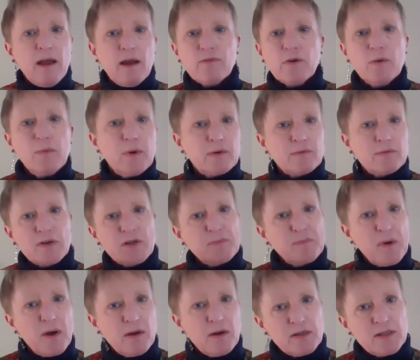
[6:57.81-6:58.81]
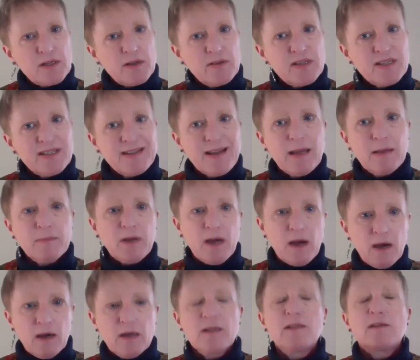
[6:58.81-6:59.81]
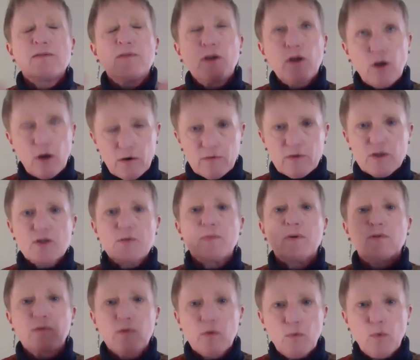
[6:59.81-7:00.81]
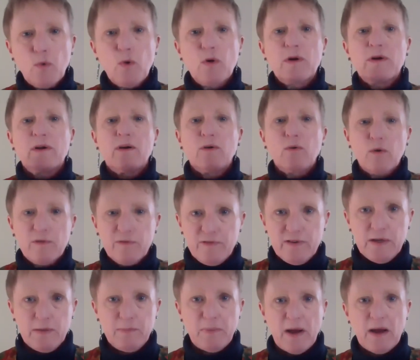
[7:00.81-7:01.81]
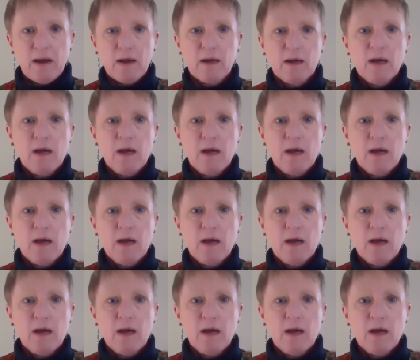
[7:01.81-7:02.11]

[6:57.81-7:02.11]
everyone responds to the same kinds of encouragement, reward, or feedback.